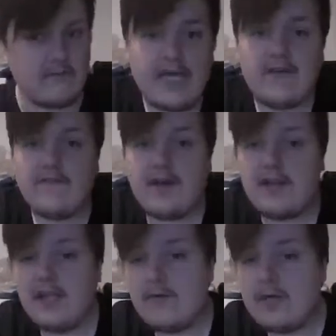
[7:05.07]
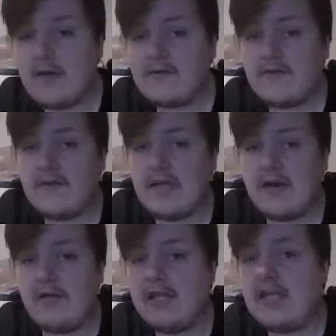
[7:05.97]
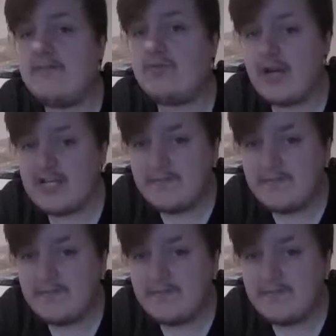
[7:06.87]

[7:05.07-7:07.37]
And finally, we go to the only British